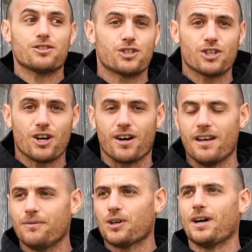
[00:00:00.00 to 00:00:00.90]
Sure,
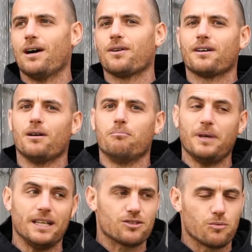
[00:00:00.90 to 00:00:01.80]
if you're out on a
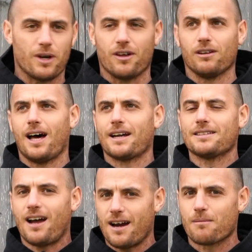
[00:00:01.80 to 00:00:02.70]
beach with a lot
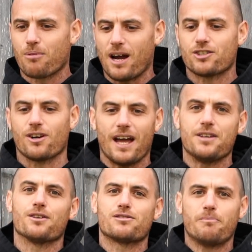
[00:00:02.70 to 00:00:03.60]
of tire pressure
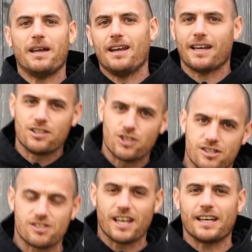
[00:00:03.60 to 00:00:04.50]
and you're spinning and
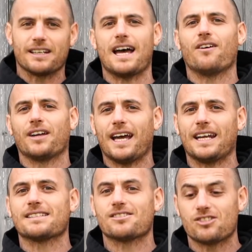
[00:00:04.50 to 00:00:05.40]
just sinking down and
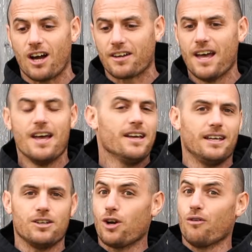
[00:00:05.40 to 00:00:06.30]
getting stuck
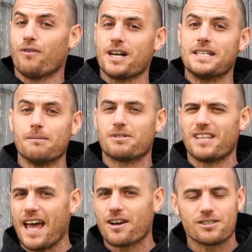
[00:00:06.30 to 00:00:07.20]
in, you know, very deep
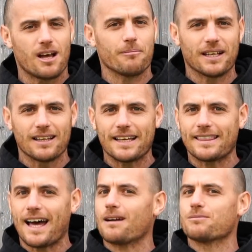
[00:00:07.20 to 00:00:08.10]
sand or something like
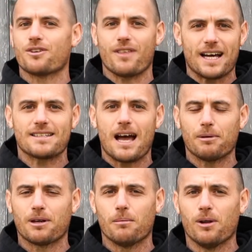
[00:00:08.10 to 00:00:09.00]
that, I'm sure that's
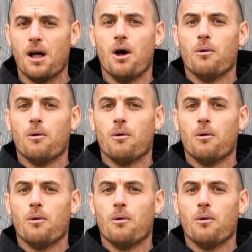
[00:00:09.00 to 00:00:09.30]
applicable.